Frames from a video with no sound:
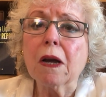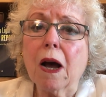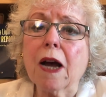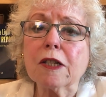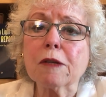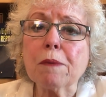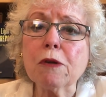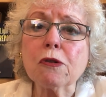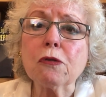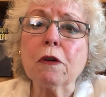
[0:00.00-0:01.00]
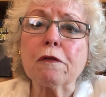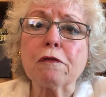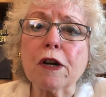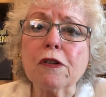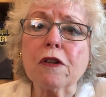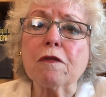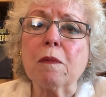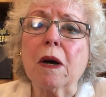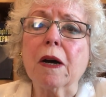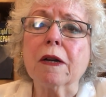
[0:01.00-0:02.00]
I spoke to a friend of
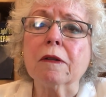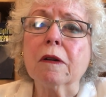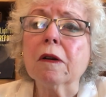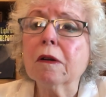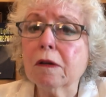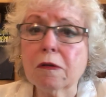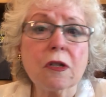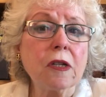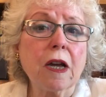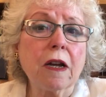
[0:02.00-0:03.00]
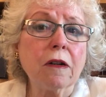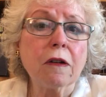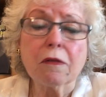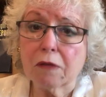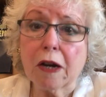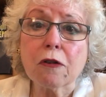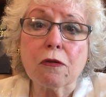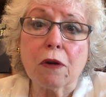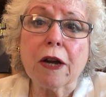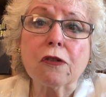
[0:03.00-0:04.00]
mine who said their
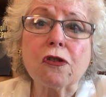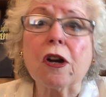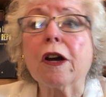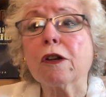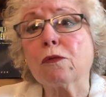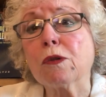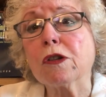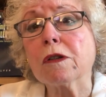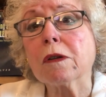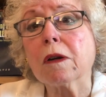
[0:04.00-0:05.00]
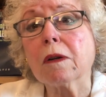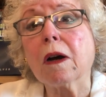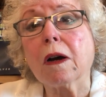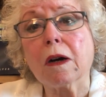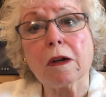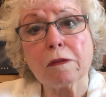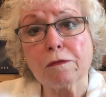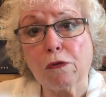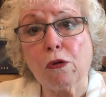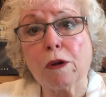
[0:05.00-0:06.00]
grandchild was
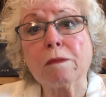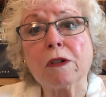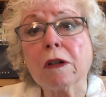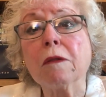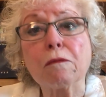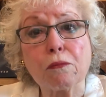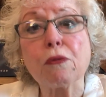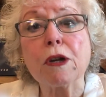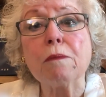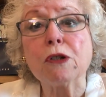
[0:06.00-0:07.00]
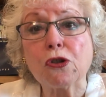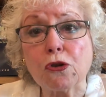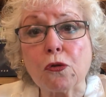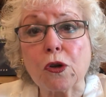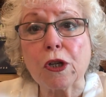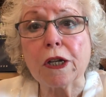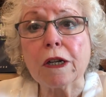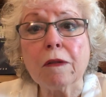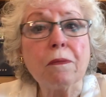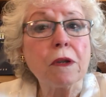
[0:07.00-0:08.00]
formed
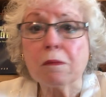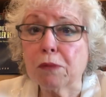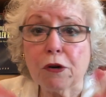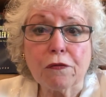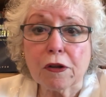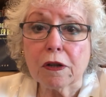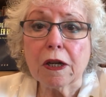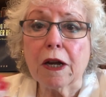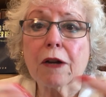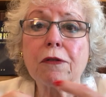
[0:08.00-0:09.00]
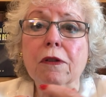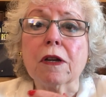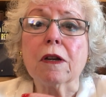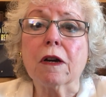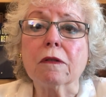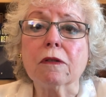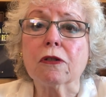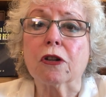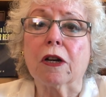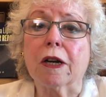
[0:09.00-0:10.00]
prematurely, perfectly healthy young
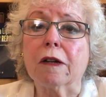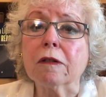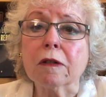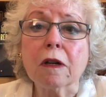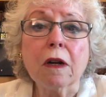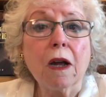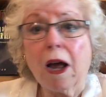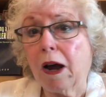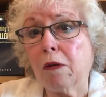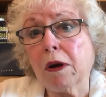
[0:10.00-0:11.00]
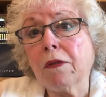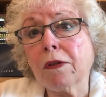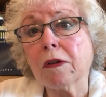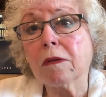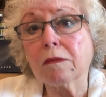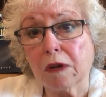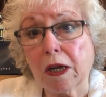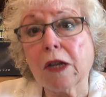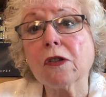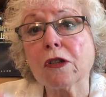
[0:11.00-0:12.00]
child. However,
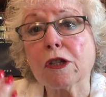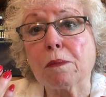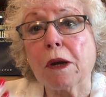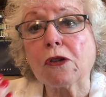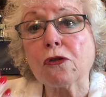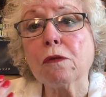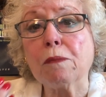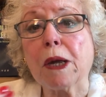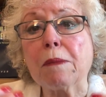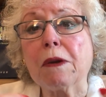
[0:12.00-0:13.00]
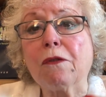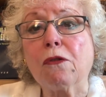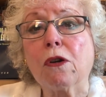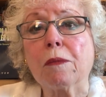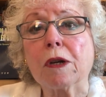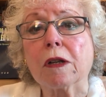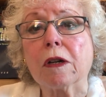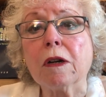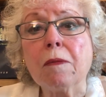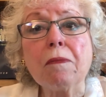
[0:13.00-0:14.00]
needs a special baby
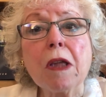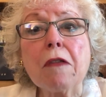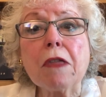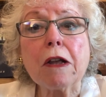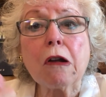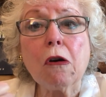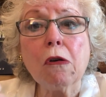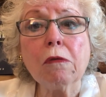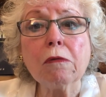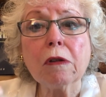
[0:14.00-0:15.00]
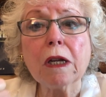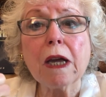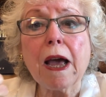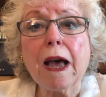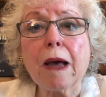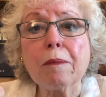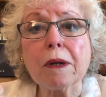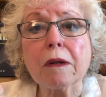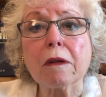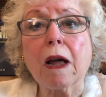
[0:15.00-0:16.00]
formula that only
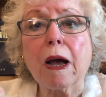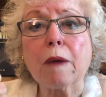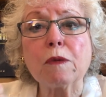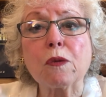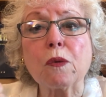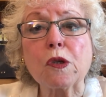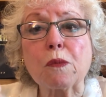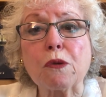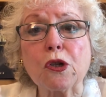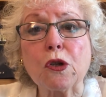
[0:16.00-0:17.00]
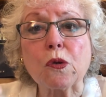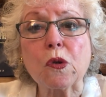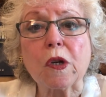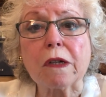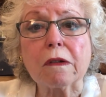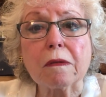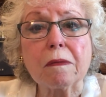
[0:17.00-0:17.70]
Abbott Labs was producing.